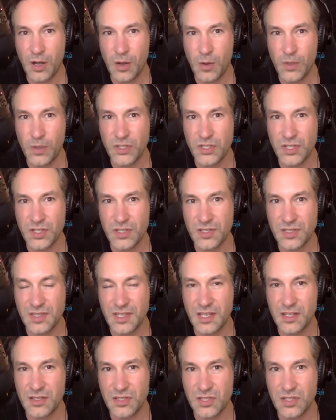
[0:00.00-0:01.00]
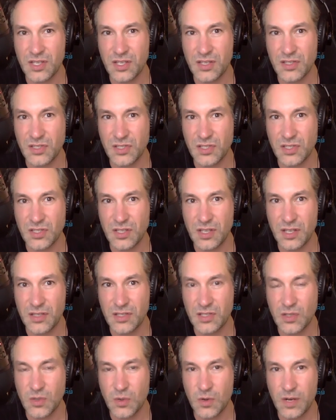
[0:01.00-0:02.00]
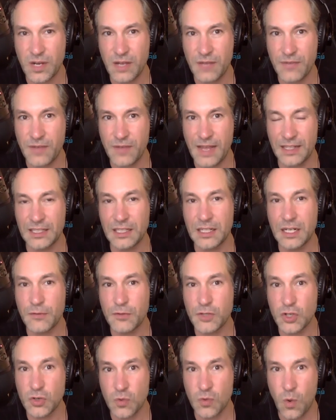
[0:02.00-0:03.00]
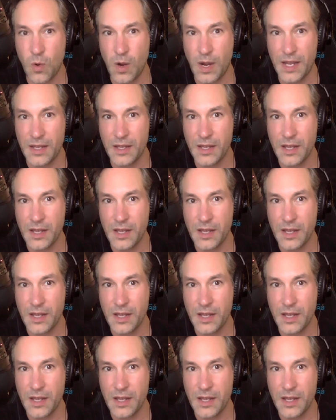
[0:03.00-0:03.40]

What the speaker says: which is the story of Helen of Troy,